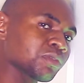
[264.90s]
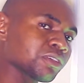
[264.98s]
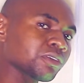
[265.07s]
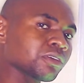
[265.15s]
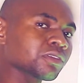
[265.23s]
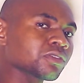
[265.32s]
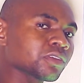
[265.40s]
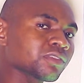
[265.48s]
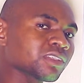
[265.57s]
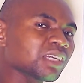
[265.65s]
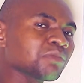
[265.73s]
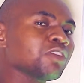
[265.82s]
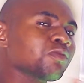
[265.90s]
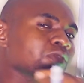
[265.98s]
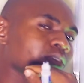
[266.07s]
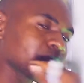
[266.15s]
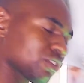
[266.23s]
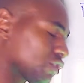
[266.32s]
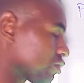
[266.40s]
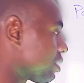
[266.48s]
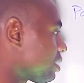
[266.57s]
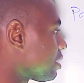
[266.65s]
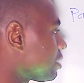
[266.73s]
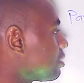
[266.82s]
periods of time, if not
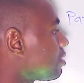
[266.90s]
treated,